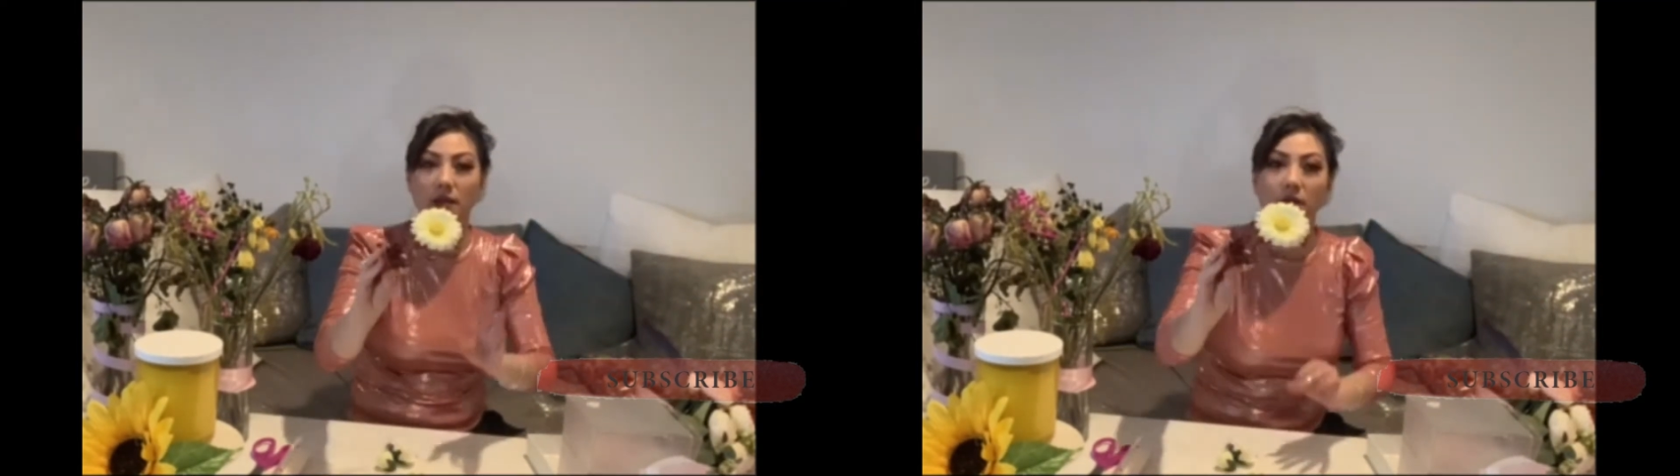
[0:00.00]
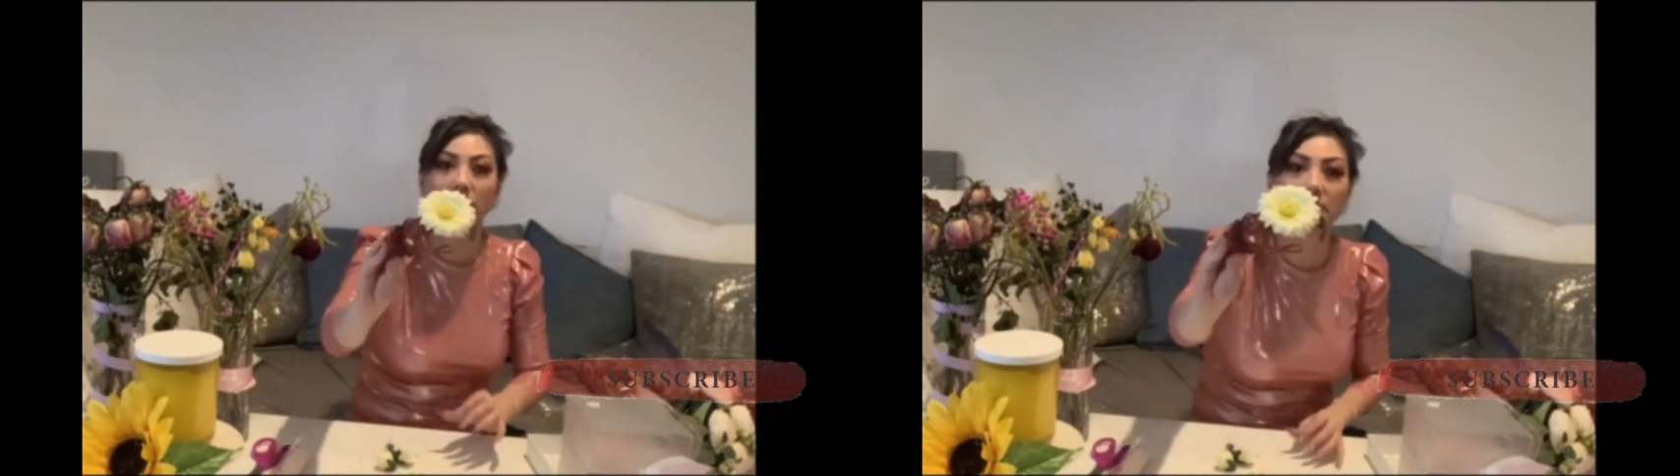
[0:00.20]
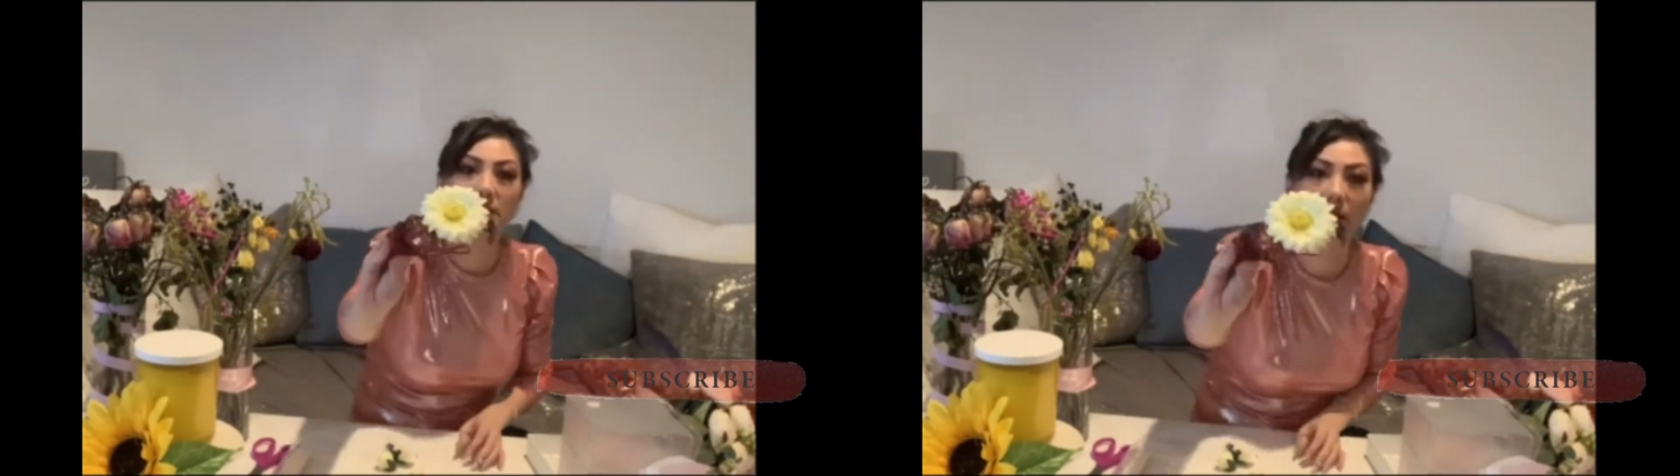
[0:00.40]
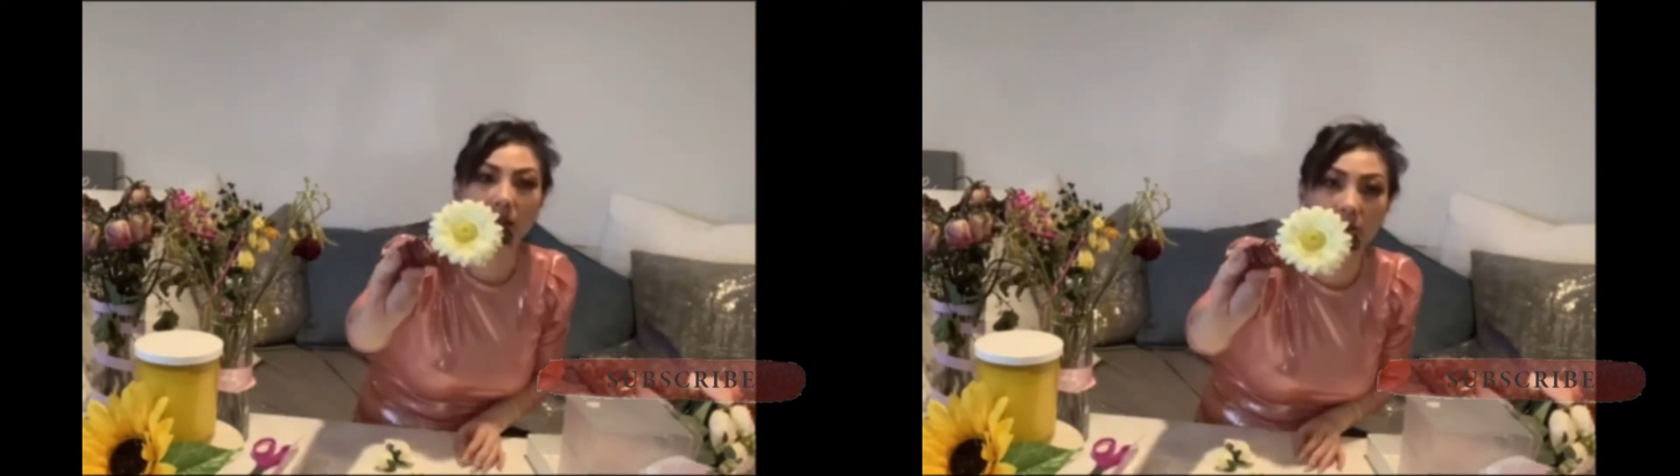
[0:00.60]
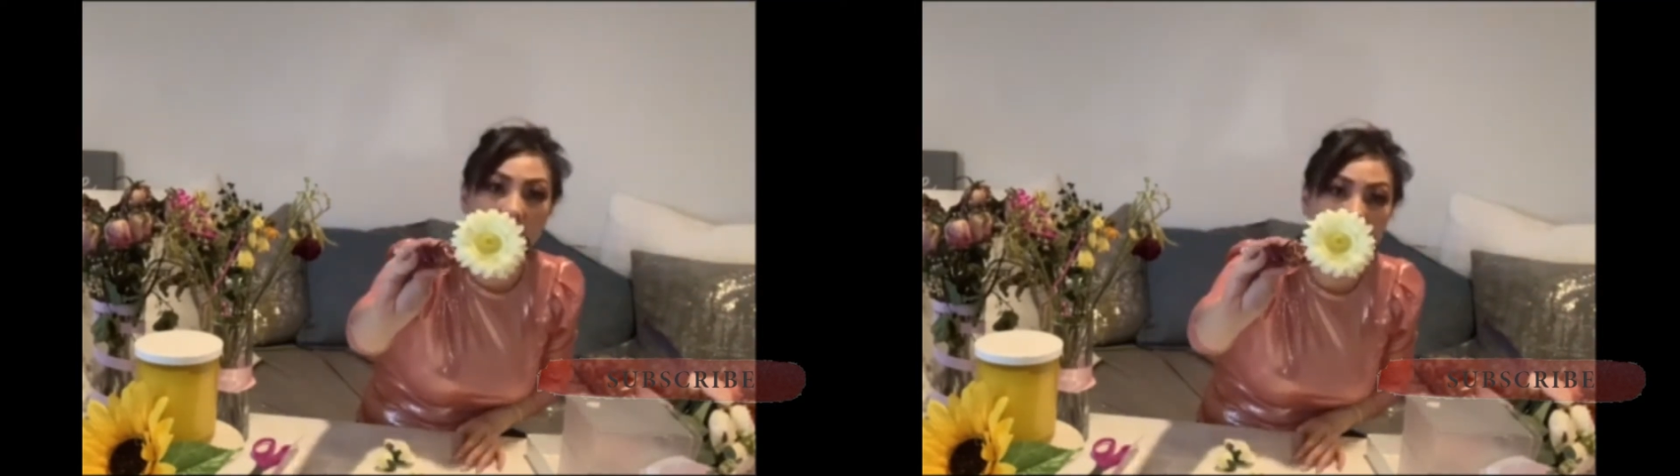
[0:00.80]
Okay, so I
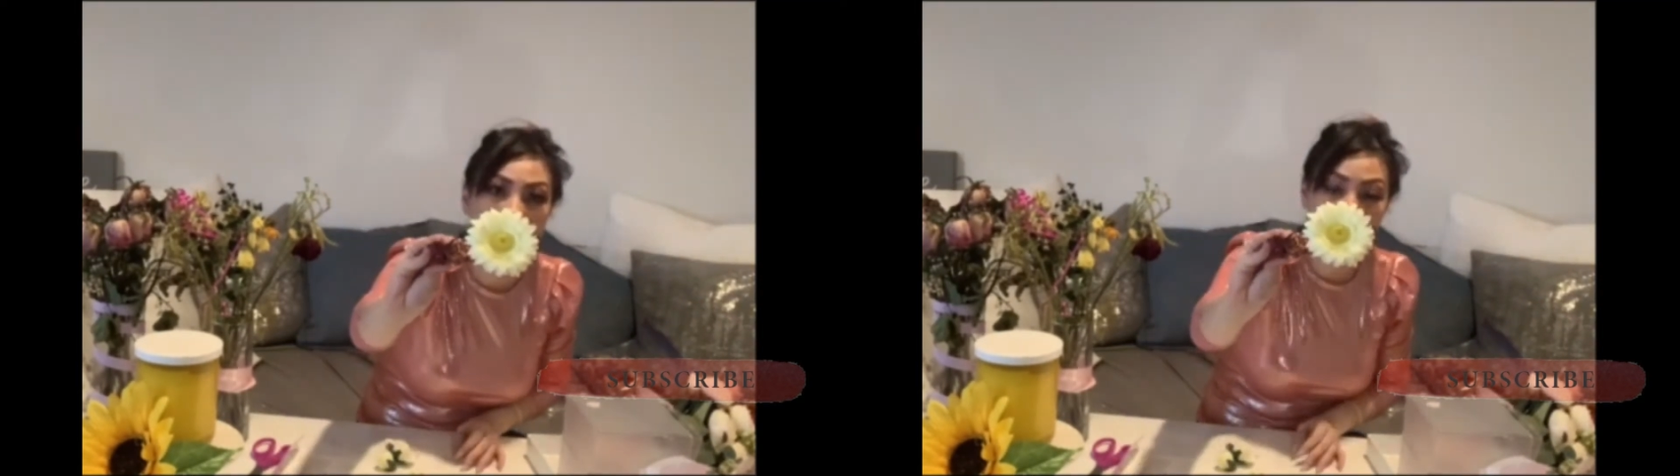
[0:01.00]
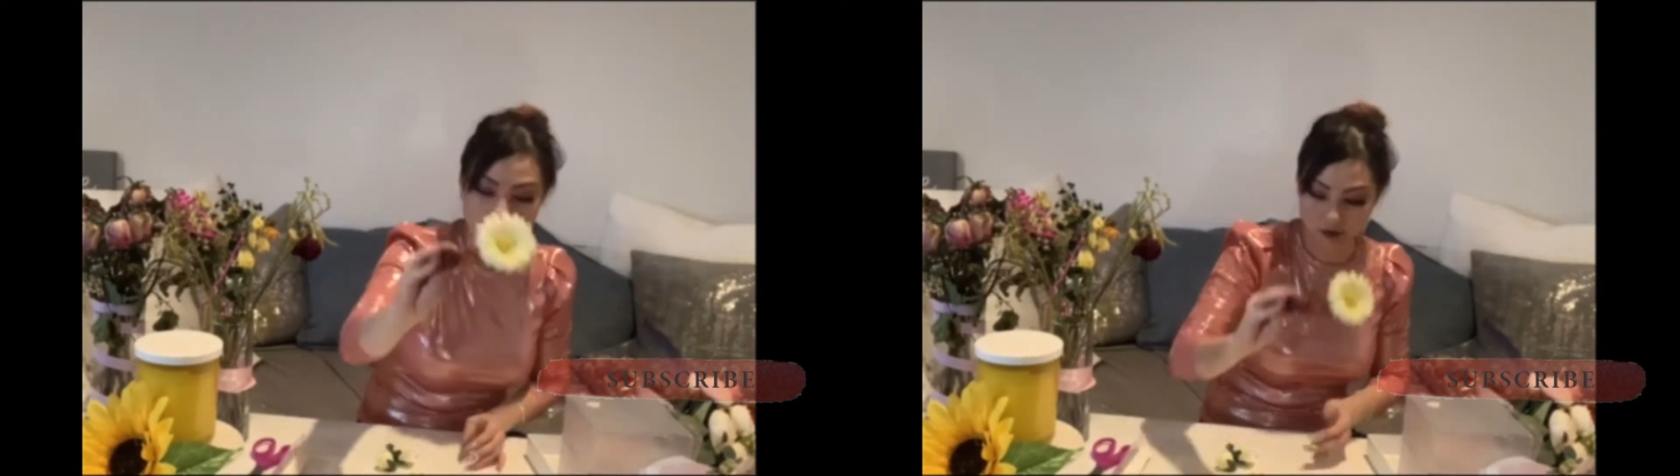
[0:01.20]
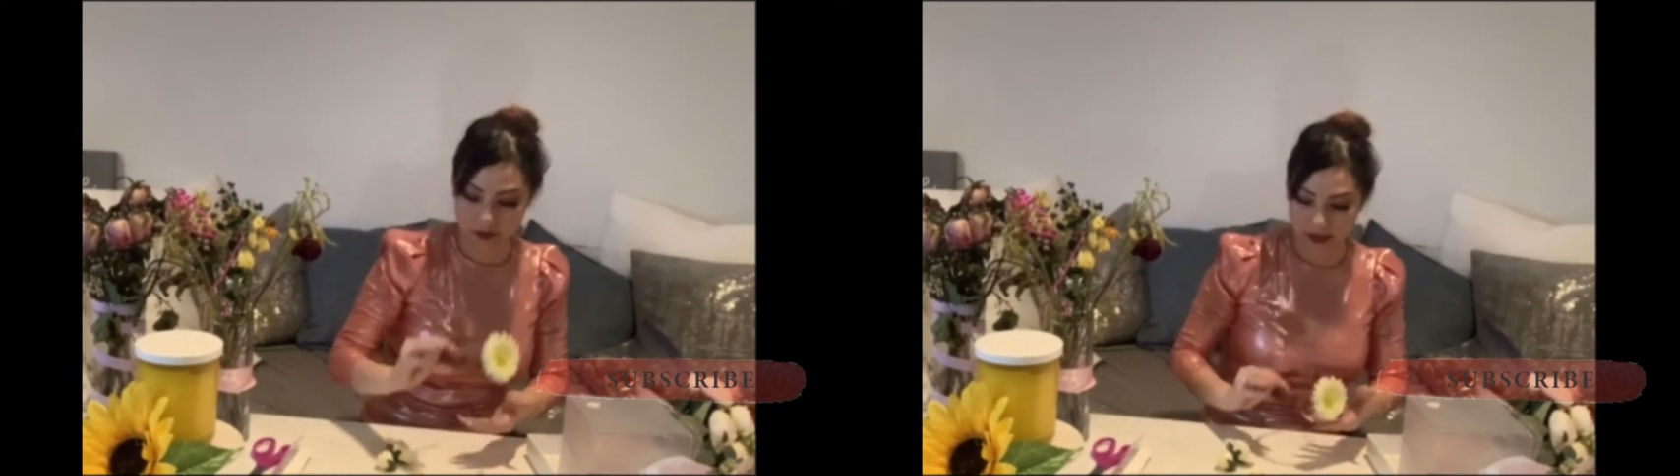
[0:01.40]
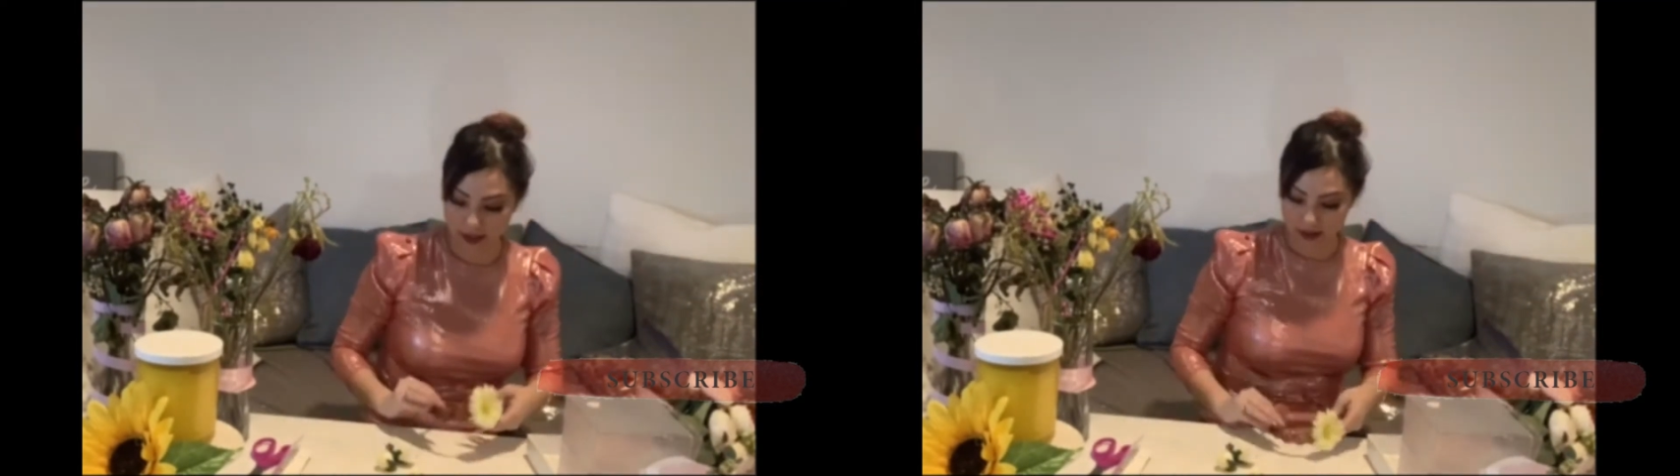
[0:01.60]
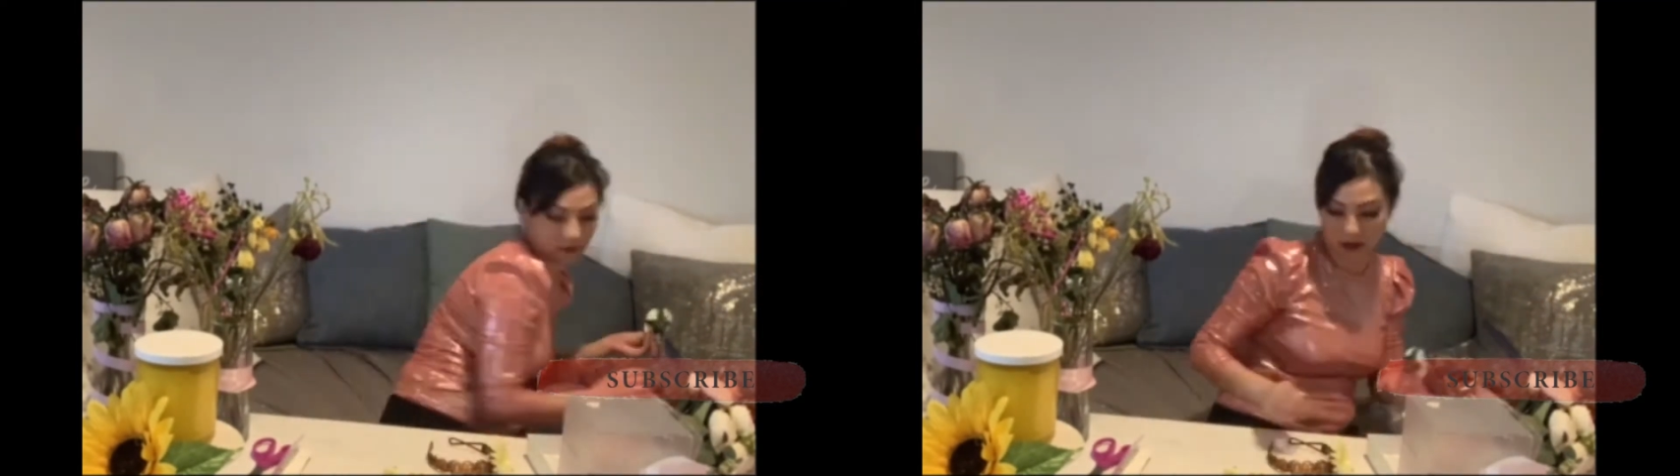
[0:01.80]
got the first flower plate.